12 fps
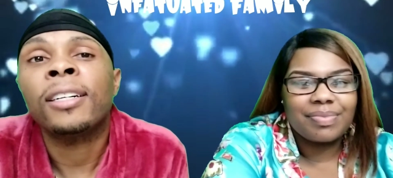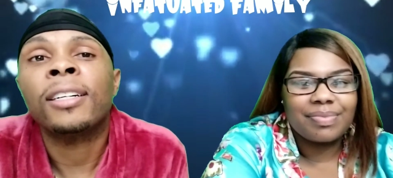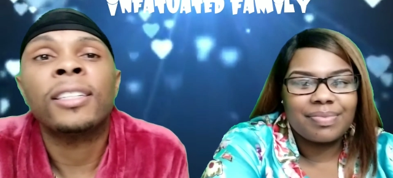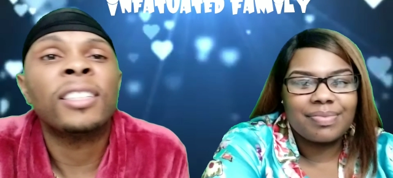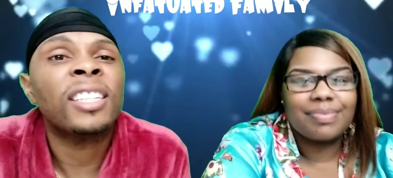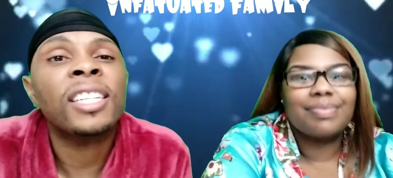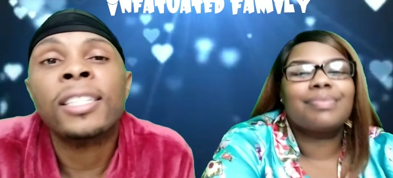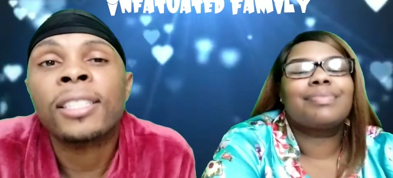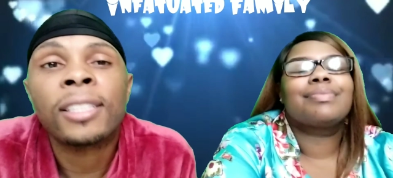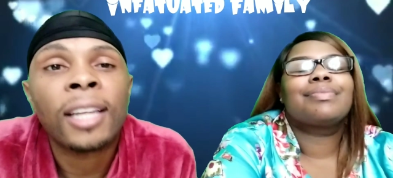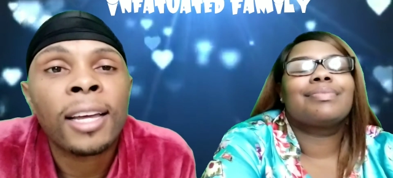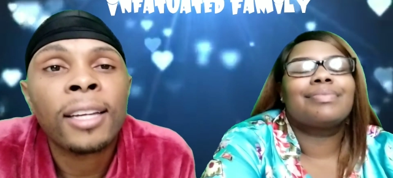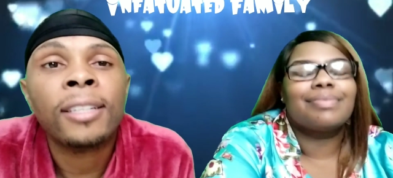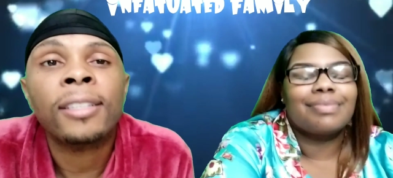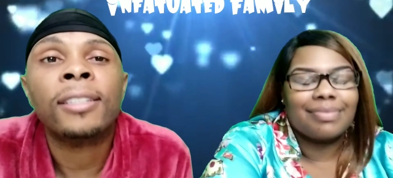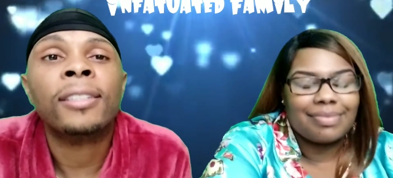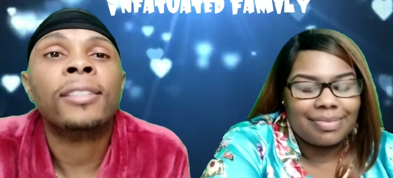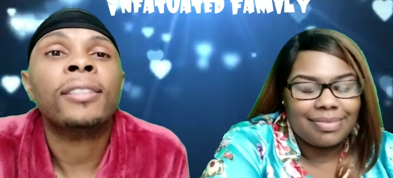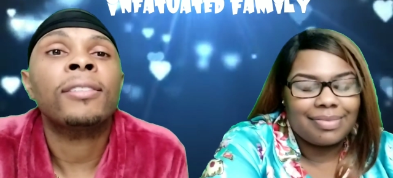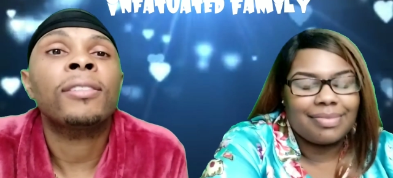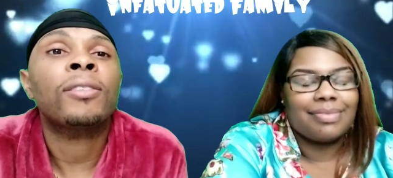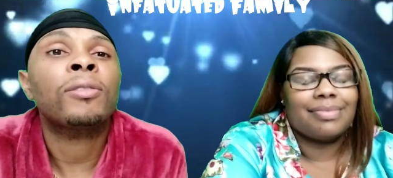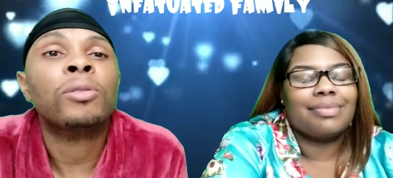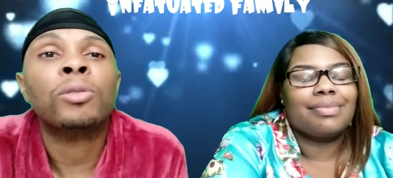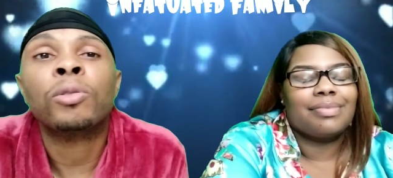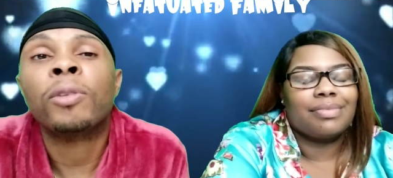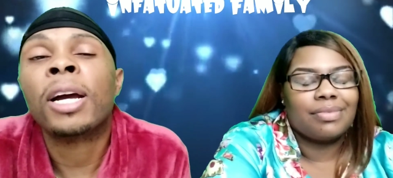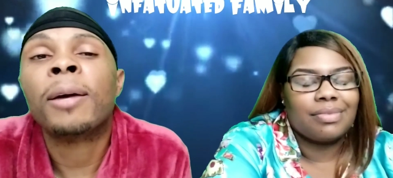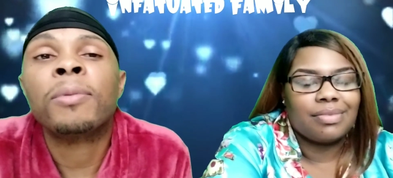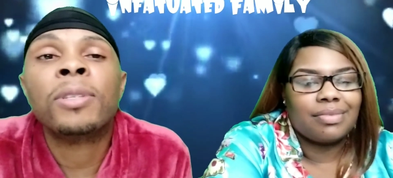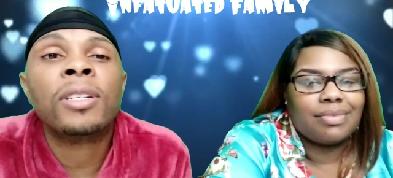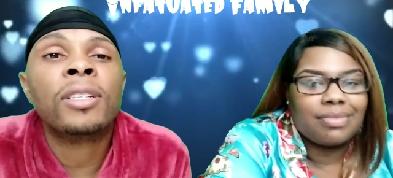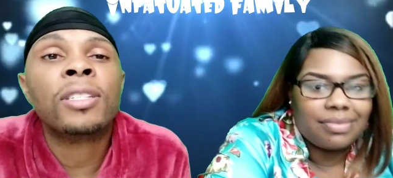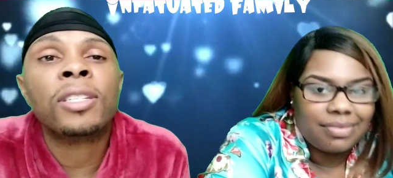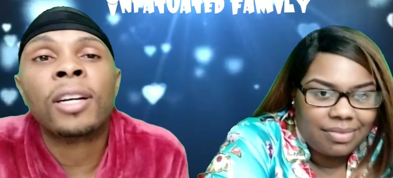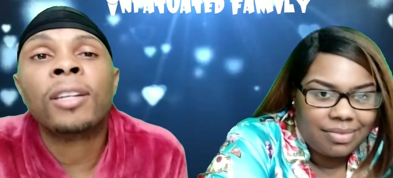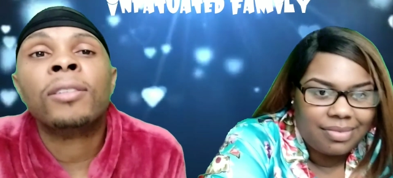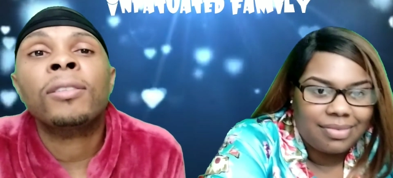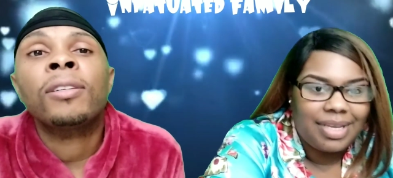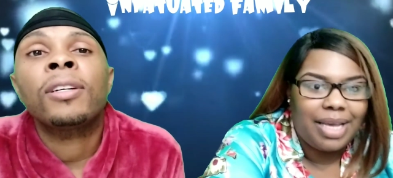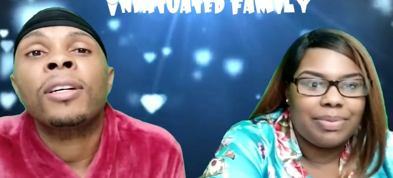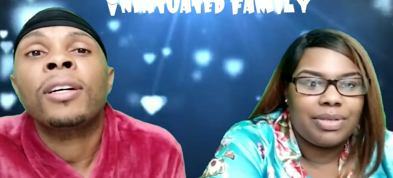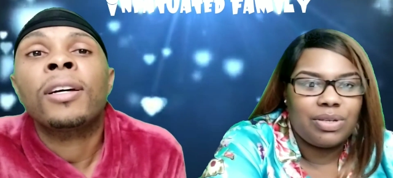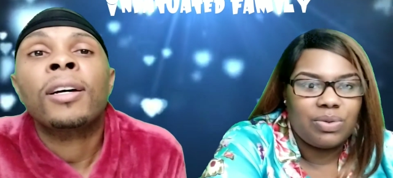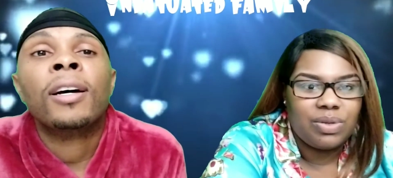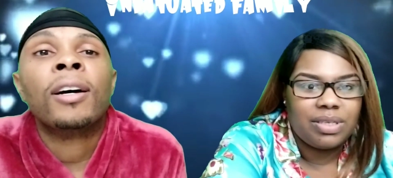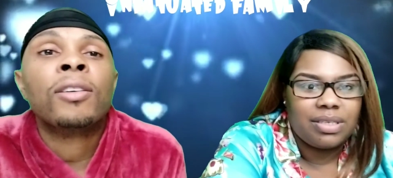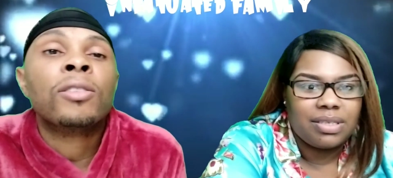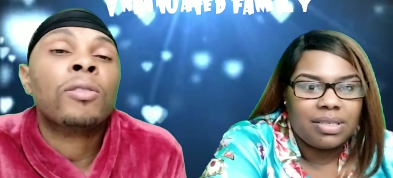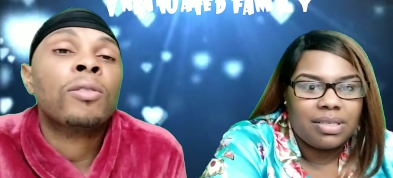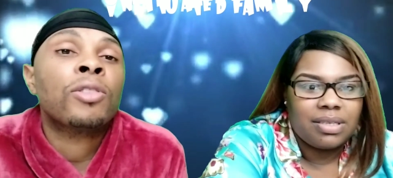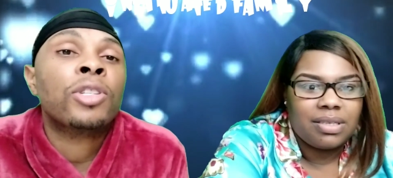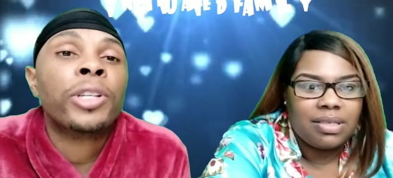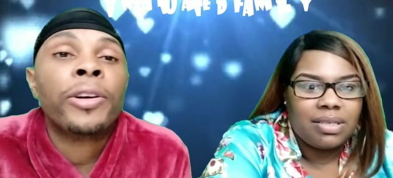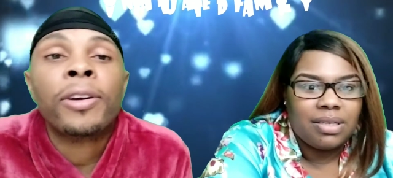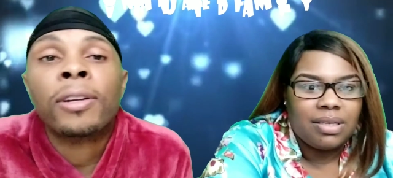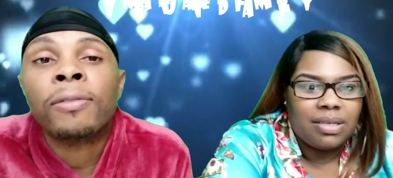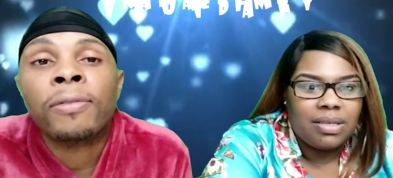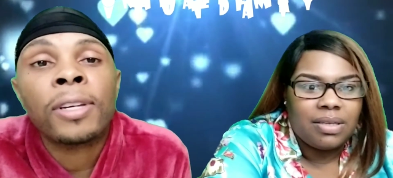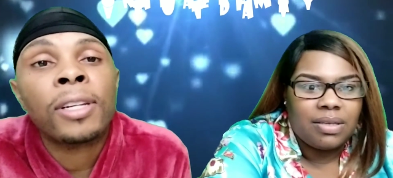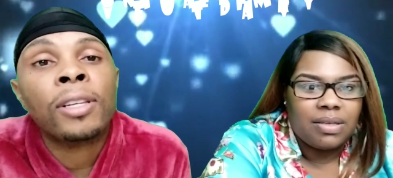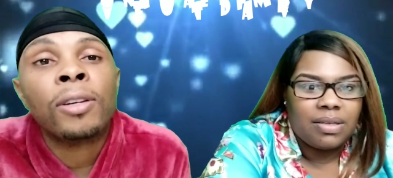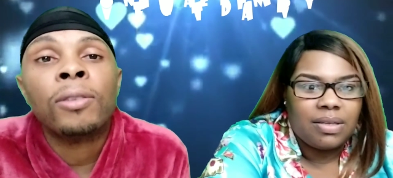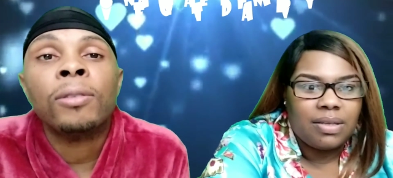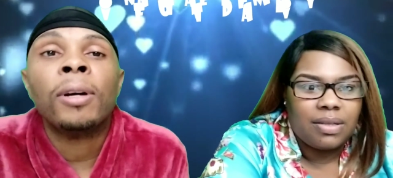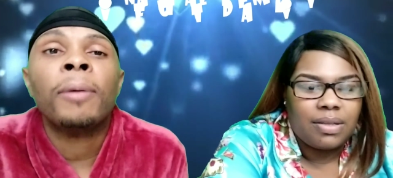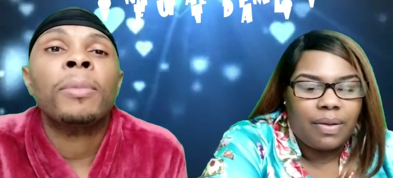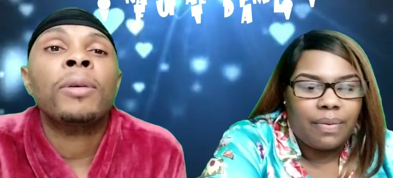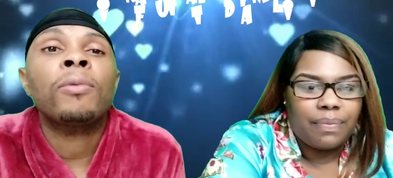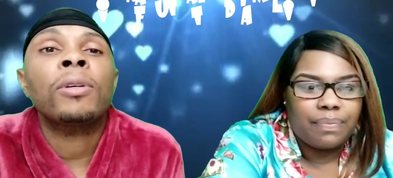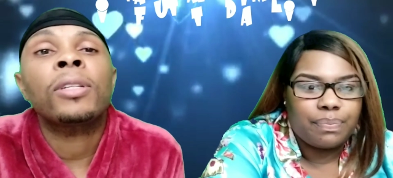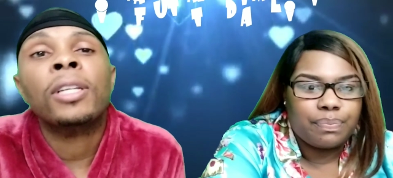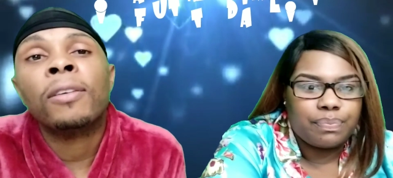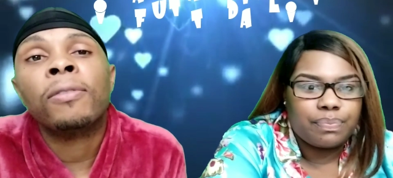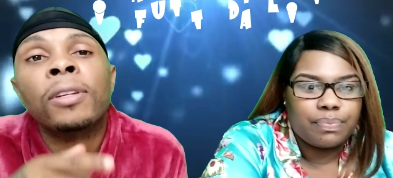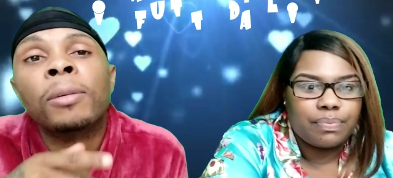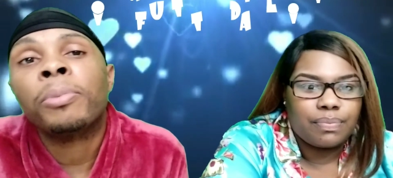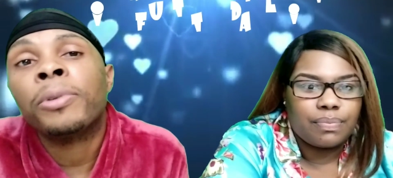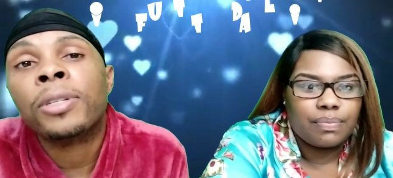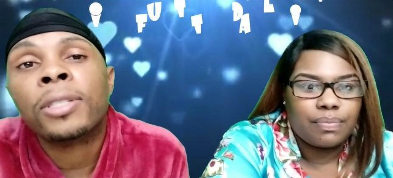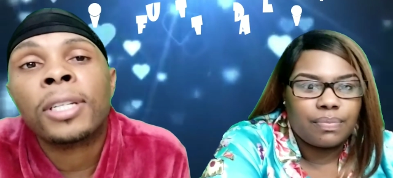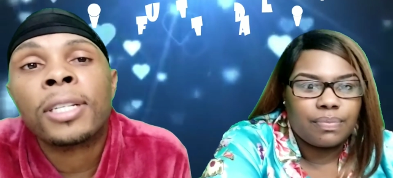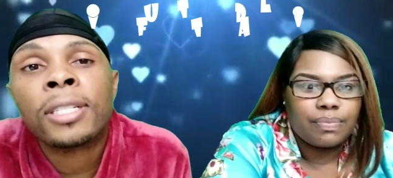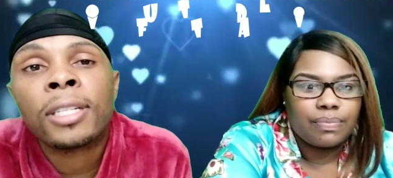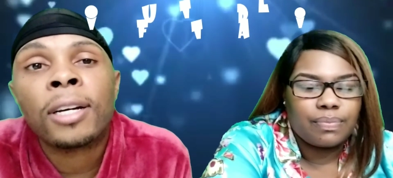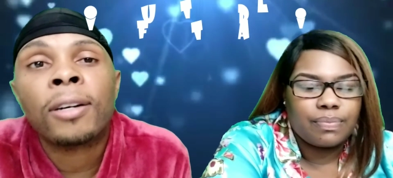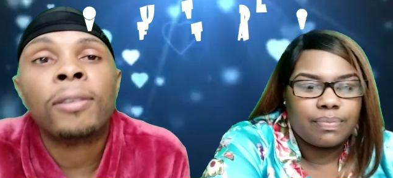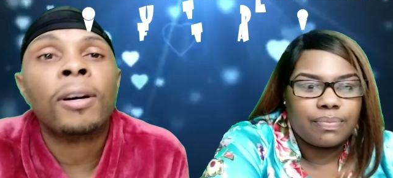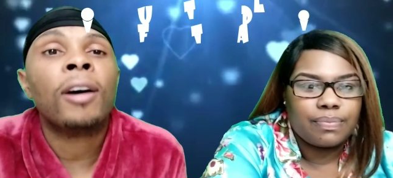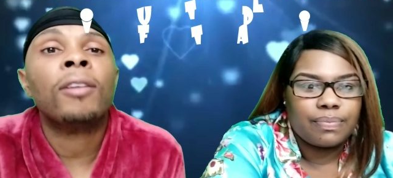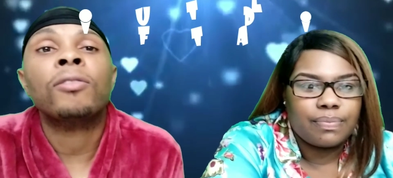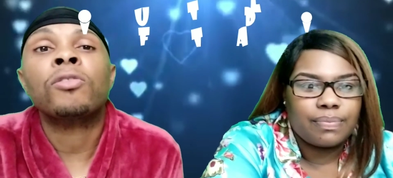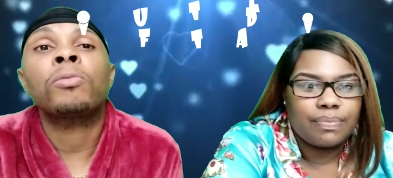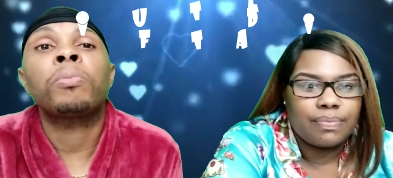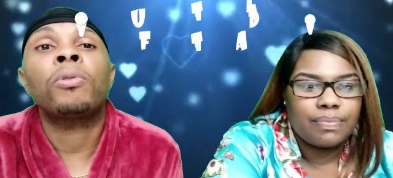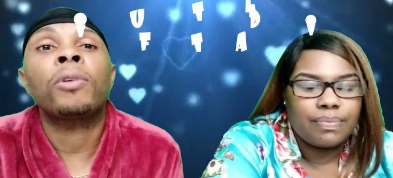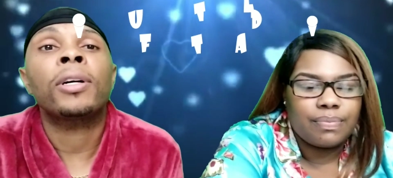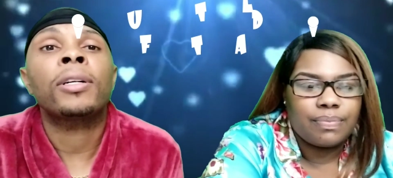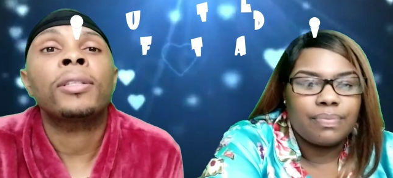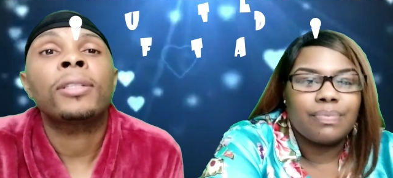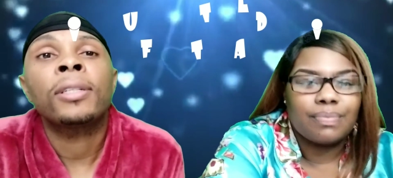Speaker 1: a dislike, uh, you know, subscribe to the channel. Absolutely. Also, to share the video. I mean, we'll definitely appreciate y'all, all the support.